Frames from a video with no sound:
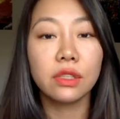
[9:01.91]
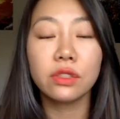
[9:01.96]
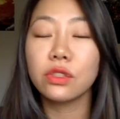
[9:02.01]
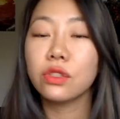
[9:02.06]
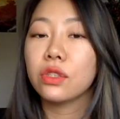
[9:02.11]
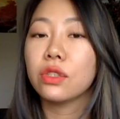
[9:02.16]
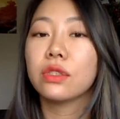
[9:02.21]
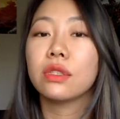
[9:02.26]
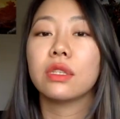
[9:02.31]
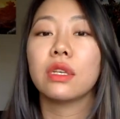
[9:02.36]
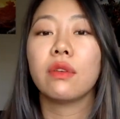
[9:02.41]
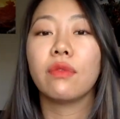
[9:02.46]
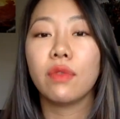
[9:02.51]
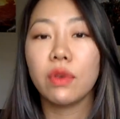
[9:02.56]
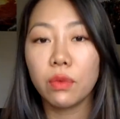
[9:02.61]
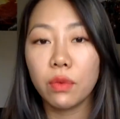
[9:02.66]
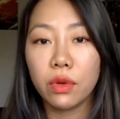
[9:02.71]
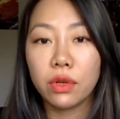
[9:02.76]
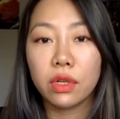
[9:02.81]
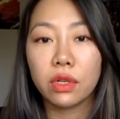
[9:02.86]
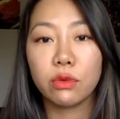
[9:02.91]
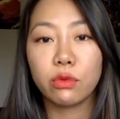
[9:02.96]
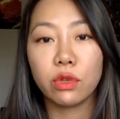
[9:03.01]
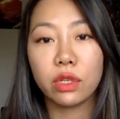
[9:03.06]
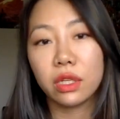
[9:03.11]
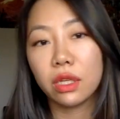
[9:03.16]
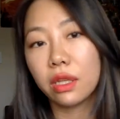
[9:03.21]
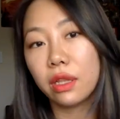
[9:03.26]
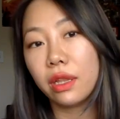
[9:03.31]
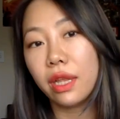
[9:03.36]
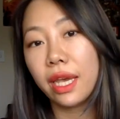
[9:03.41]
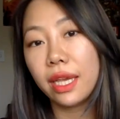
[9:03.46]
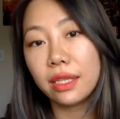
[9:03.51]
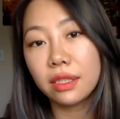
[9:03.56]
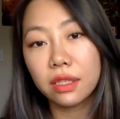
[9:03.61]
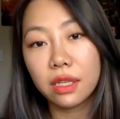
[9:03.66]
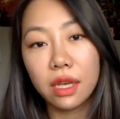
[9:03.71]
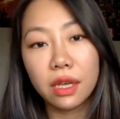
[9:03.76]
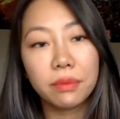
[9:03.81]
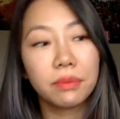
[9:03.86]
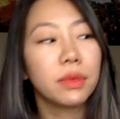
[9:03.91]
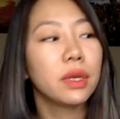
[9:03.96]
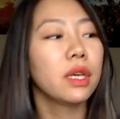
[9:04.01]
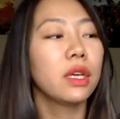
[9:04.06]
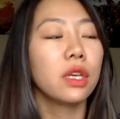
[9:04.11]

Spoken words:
Just if you want to really lighten up,